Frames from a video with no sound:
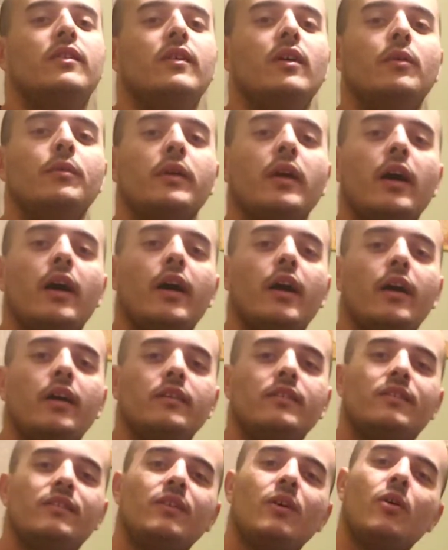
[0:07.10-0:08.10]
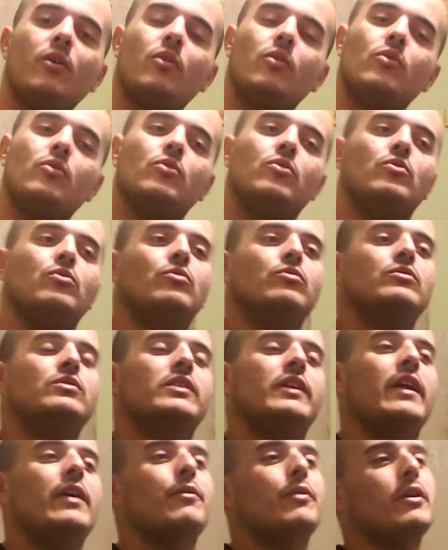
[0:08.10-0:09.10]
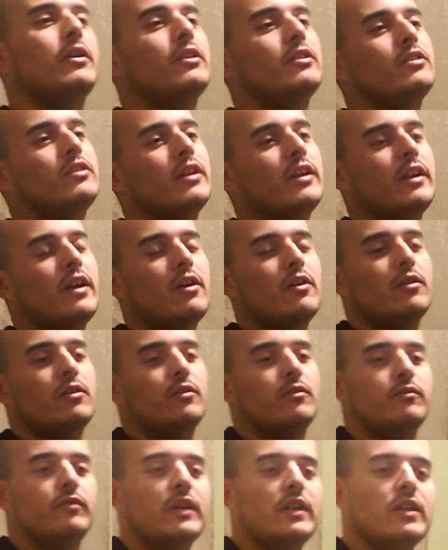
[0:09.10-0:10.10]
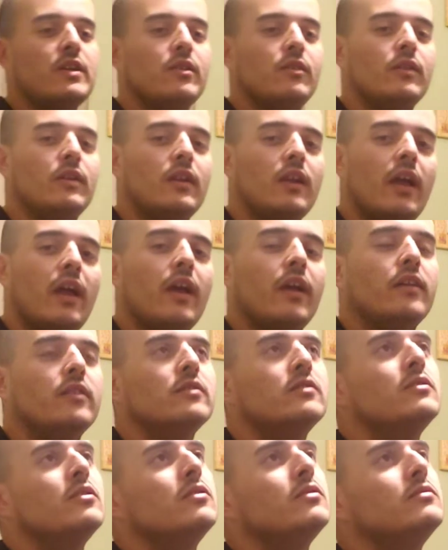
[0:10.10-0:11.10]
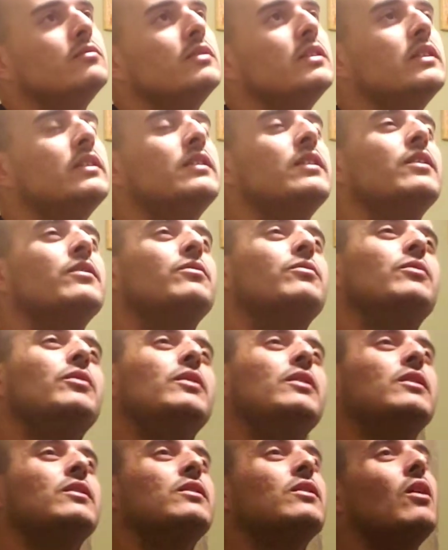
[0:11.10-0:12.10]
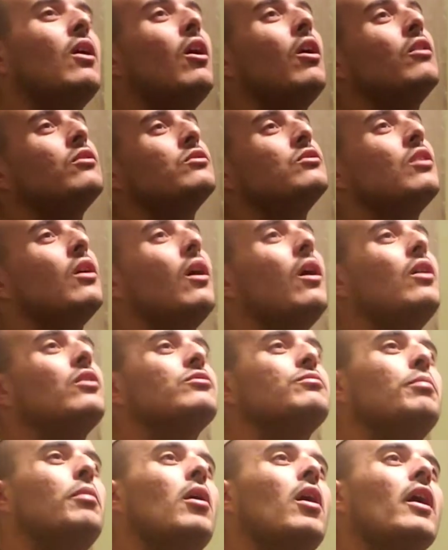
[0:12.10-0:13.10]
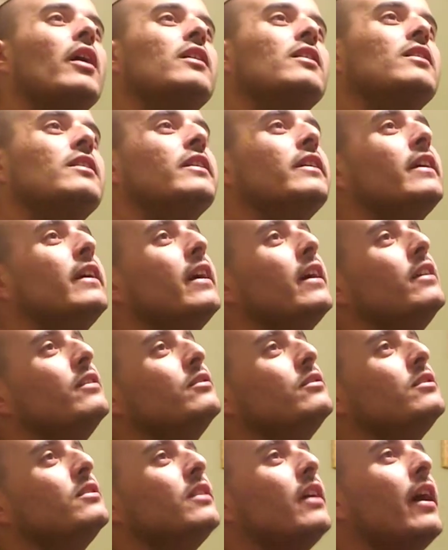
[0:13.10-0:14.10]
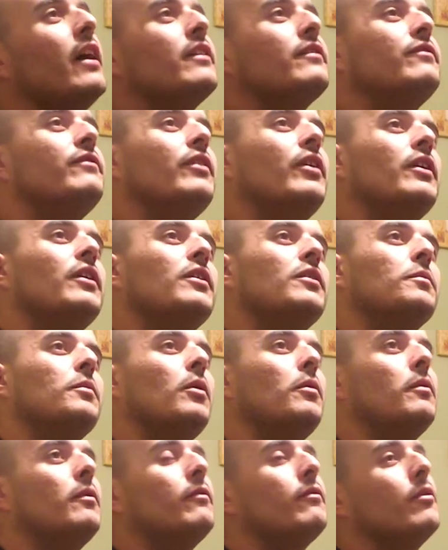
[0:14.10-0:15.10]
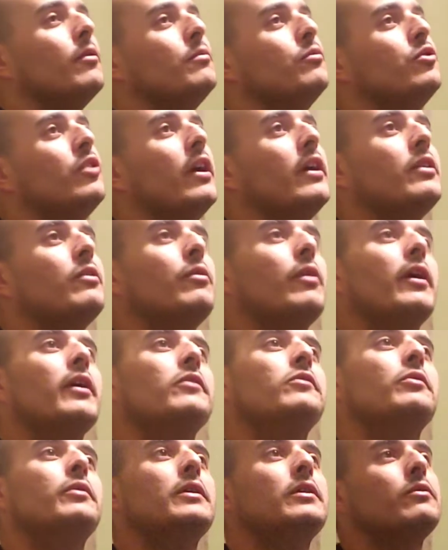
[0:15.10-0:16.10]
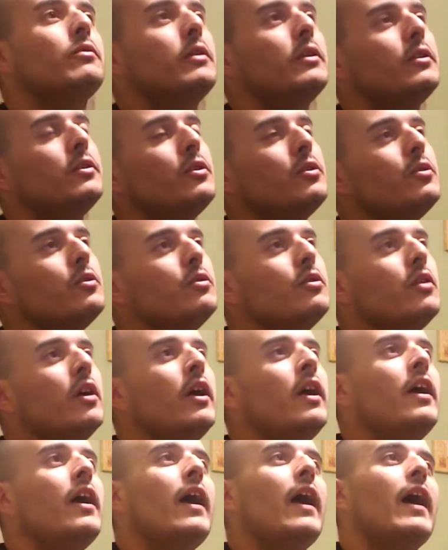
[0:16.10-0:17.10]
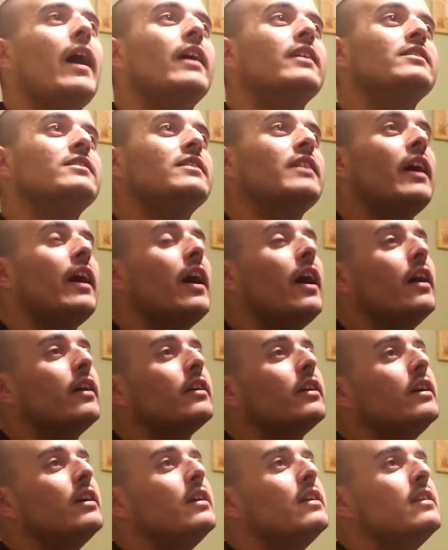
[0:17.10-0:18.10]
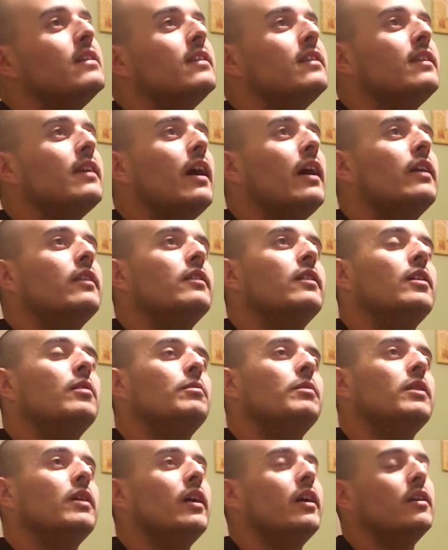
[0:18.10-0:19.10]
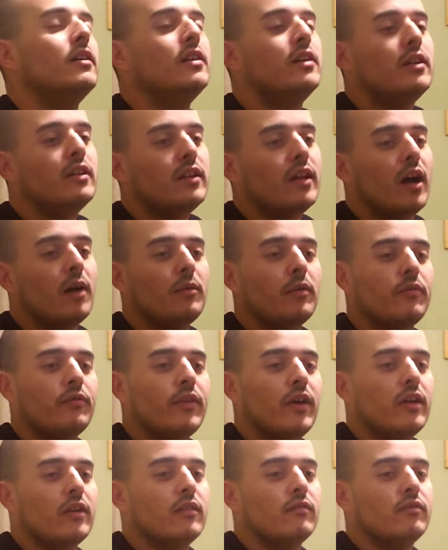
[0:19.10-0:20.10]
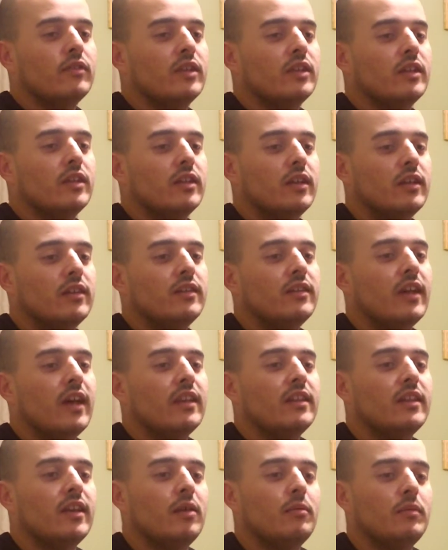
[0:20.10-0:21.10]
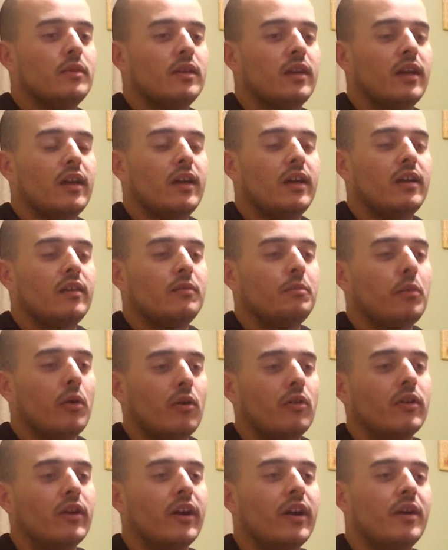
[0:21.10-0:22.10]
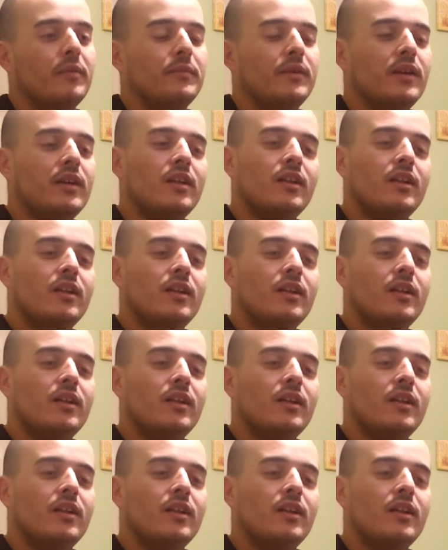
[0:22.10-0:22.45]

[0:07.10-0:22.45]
What's up, guys? So today we're gonna check out a video today. This one is called Charles Barkley and Shaq Funniest Moment from January 2022. Hashtag Inside the NBA. Now I'm a fan of the Inside the NBA program.